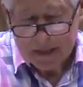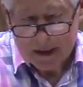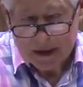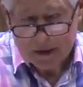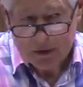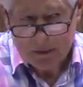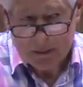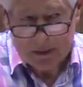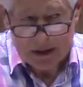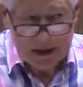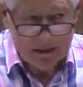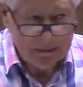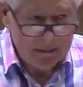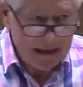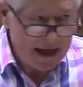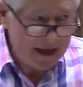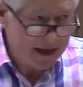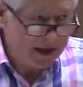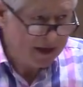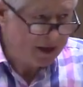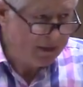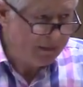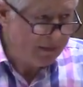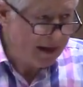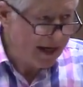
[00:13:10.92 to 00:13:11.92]
to be a man
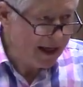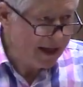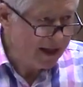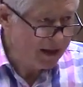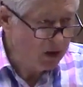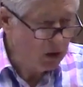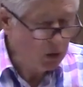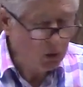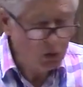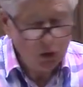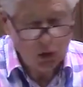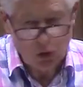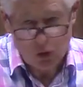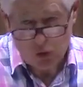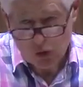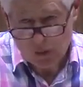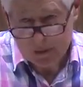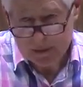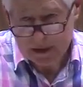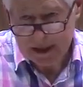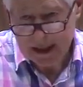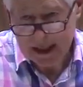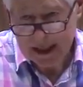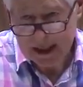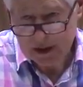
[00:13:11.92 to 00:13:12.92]
and a man or a
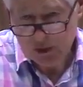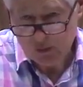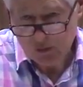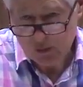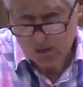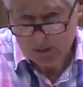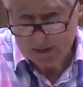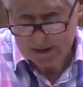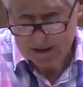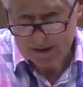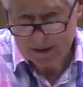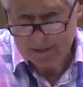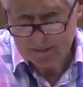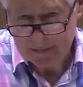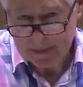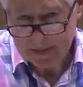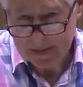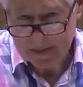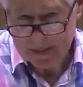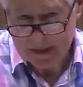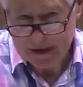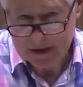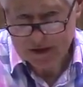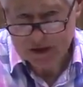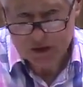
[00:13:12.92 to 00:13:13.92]
woman and a woman.
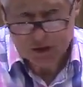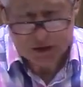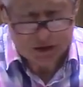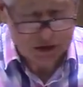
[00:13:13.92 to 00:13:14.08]
It's your